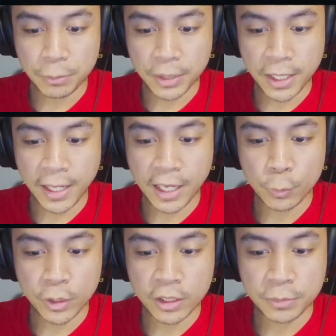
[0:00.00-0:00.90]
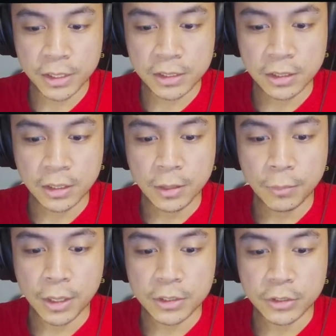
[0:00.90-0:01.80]
plant, and winged beast
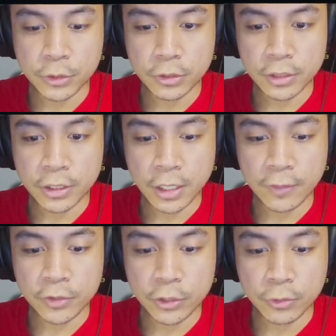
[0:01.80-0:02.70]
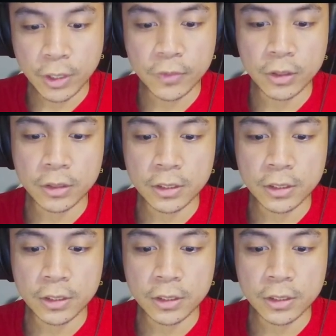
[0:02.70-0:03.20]
monster you currently have in your graveyard.